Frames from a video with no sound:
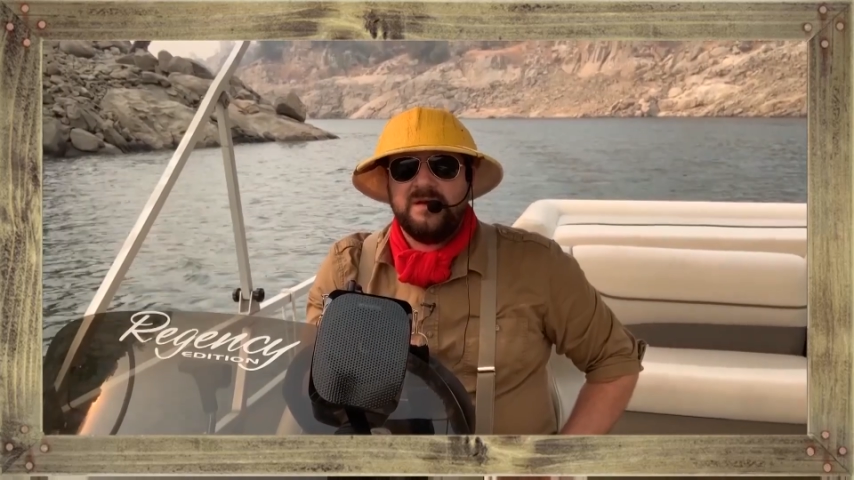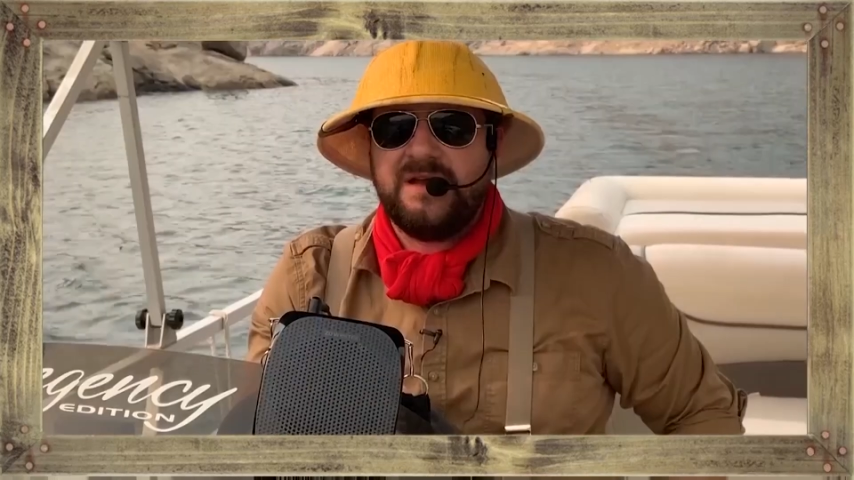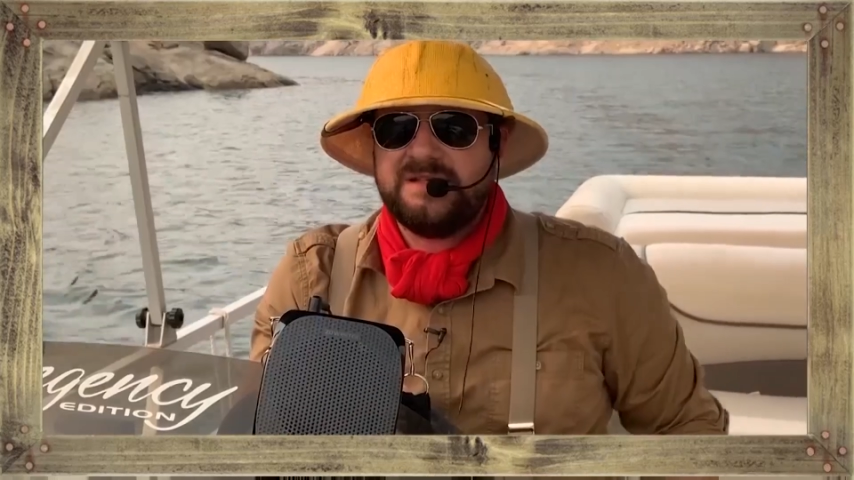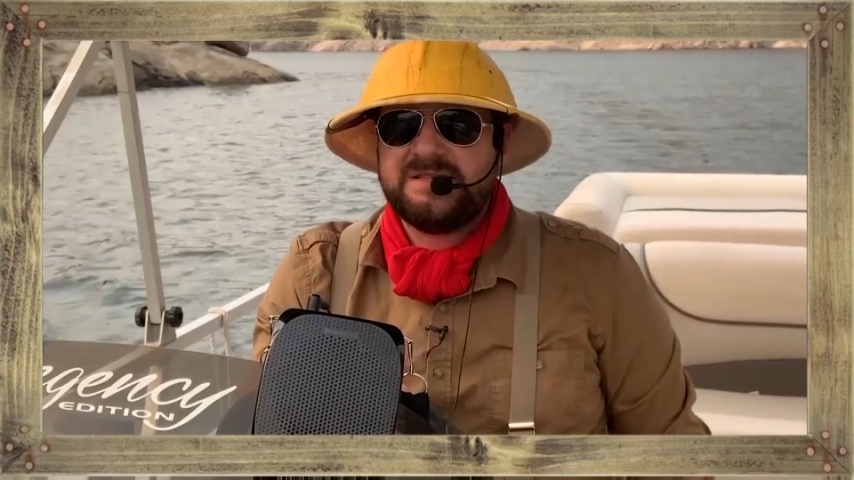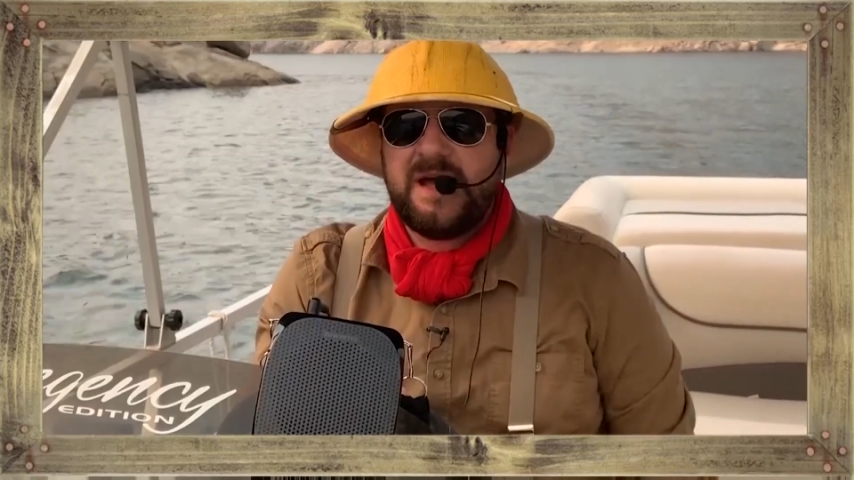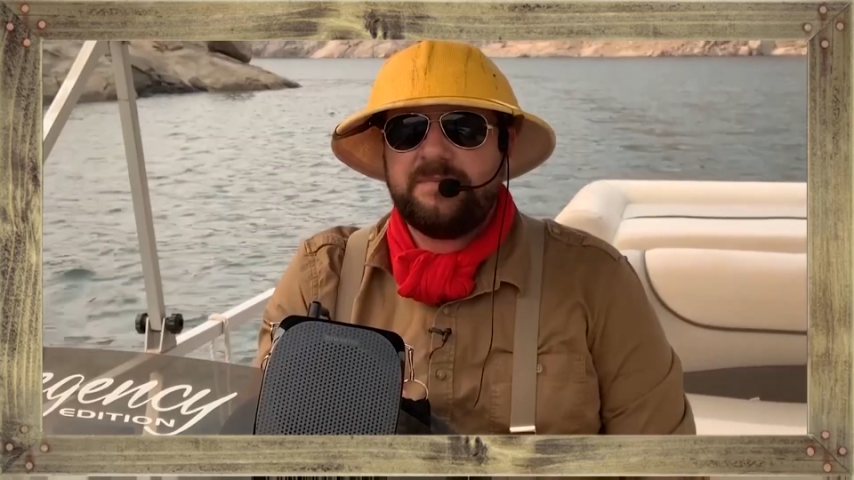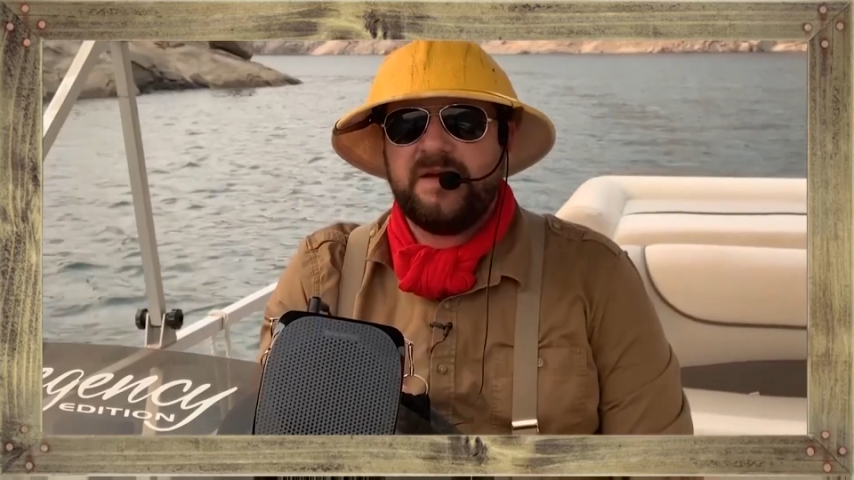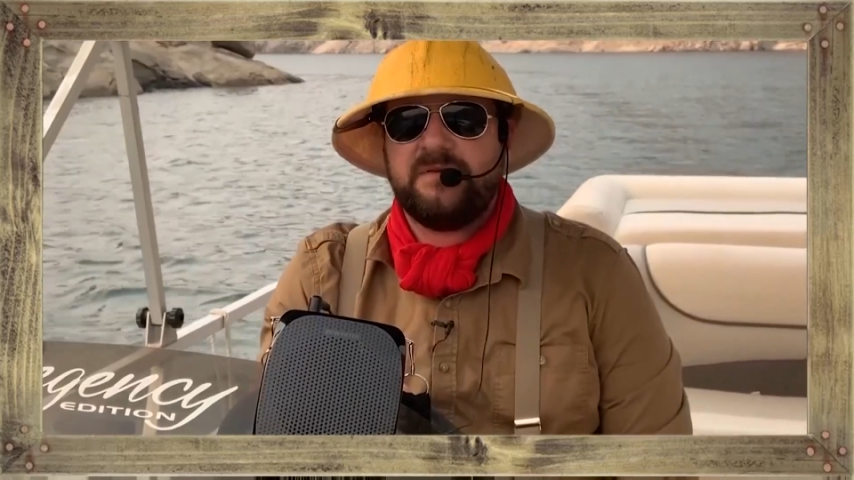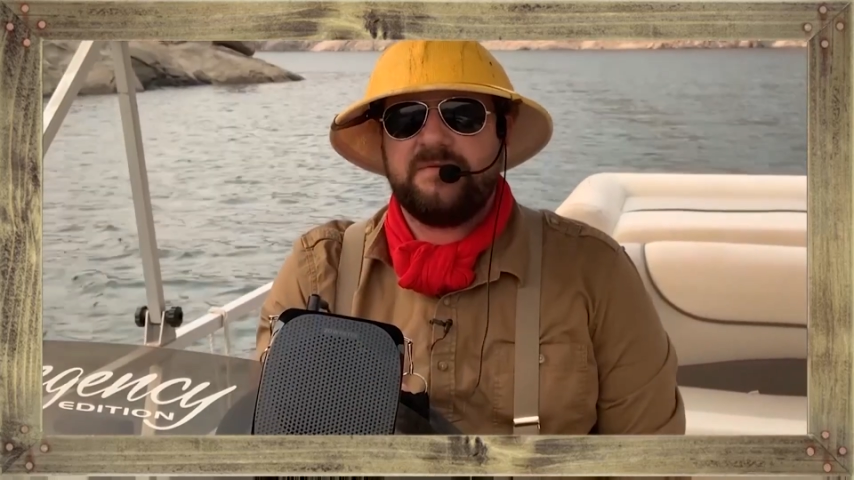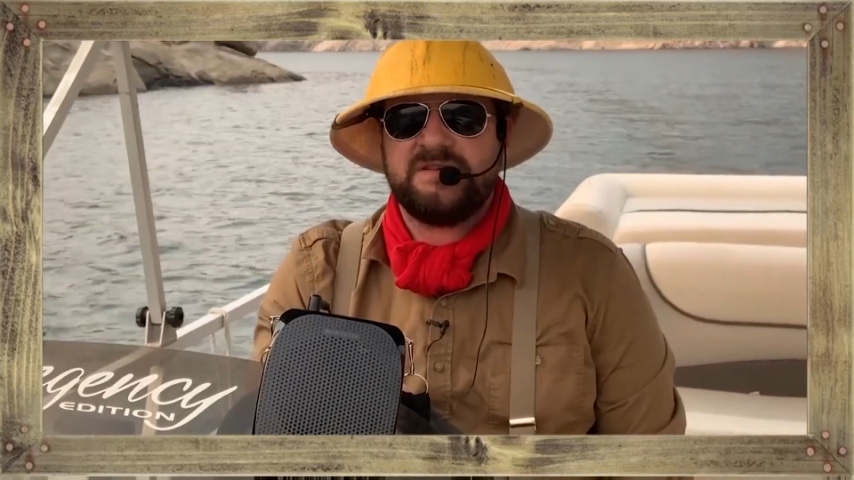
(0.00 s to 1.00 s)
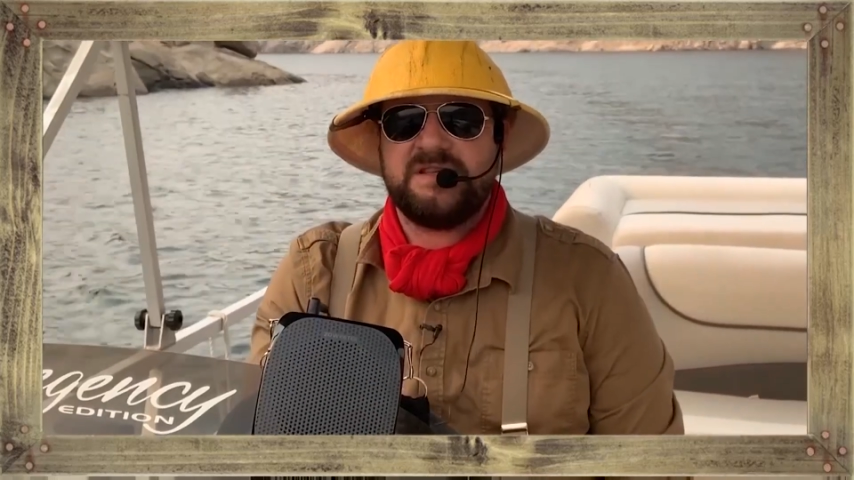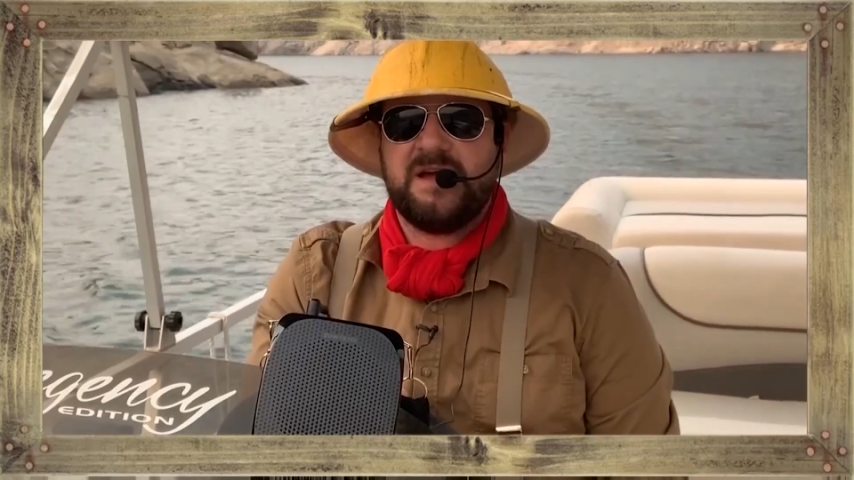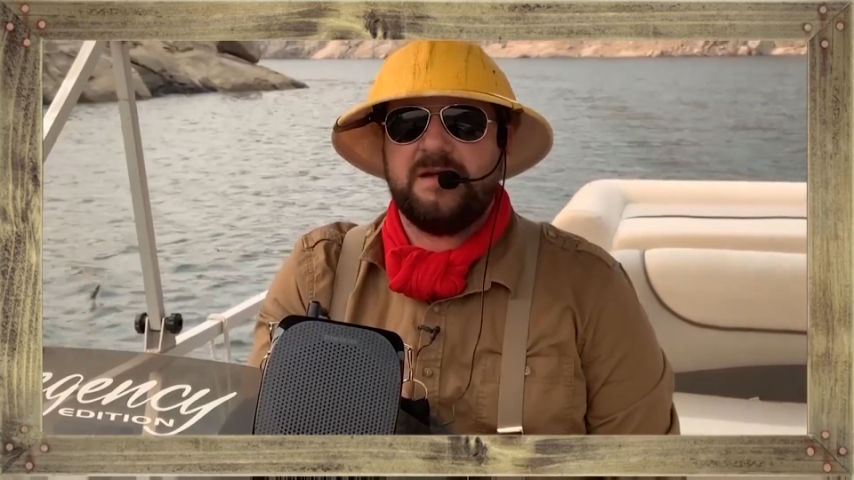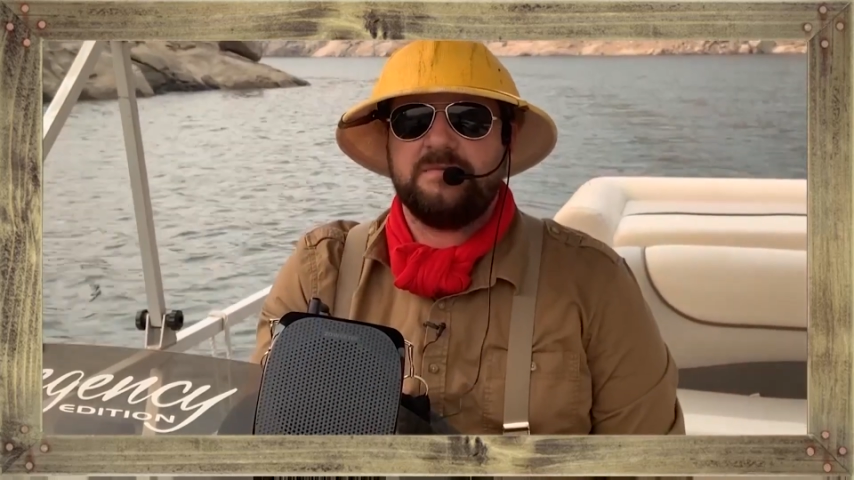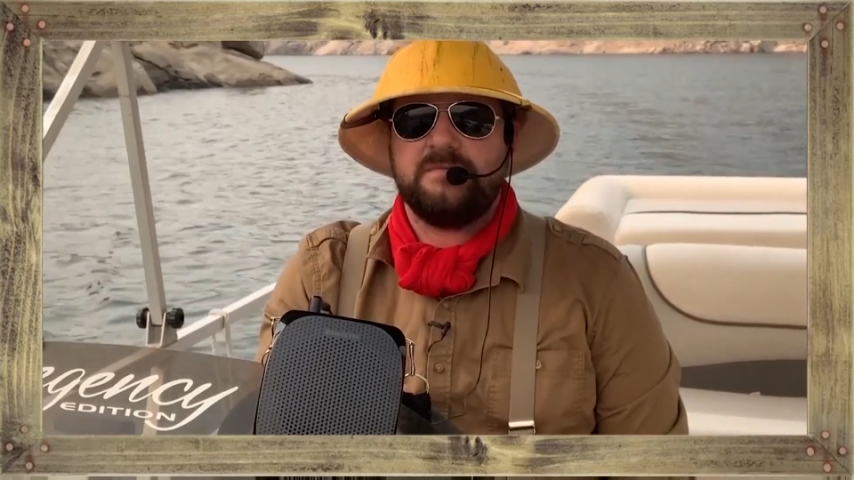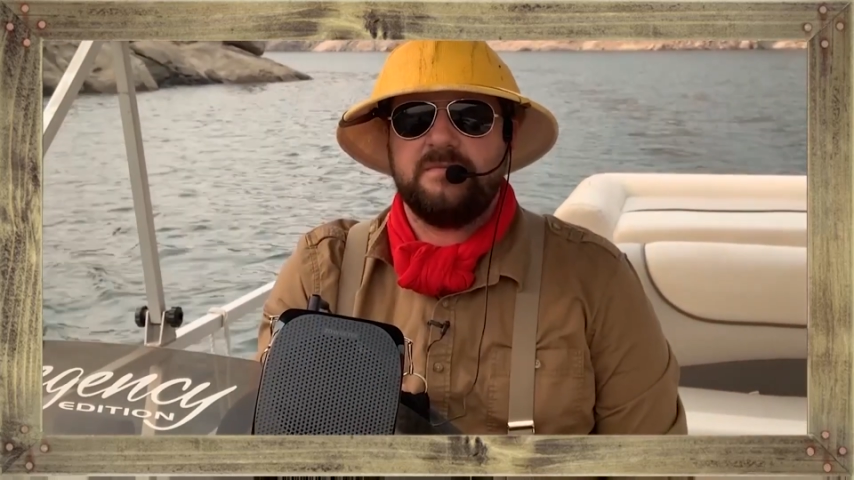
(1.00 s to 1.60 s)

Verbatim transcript: Now let's stop there for a second.